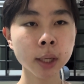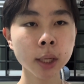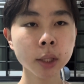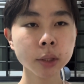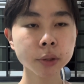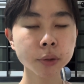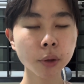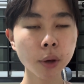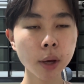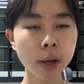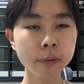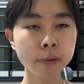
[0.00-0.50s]

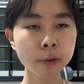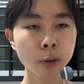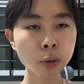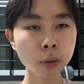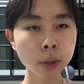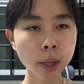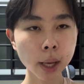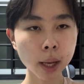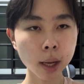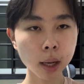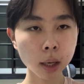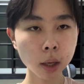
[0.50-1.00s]
So if you look
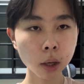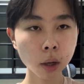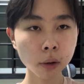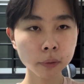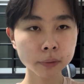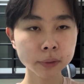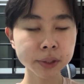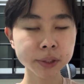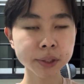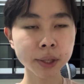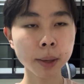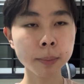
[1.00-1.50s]
at a lot of
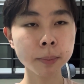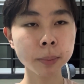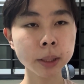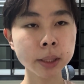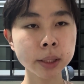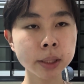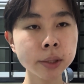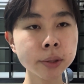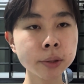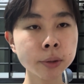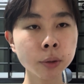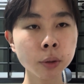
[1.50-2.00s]
these
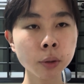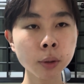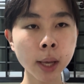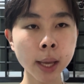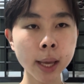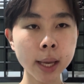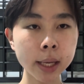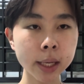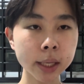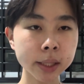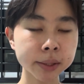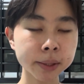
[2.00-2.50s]
companies, you look at
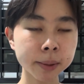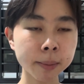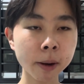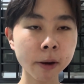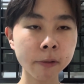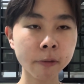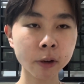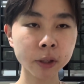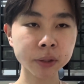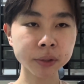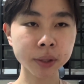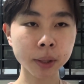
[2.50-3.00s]
ASML
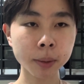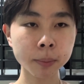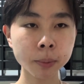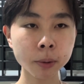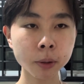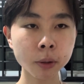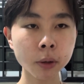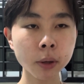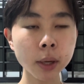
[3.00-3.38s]
for example,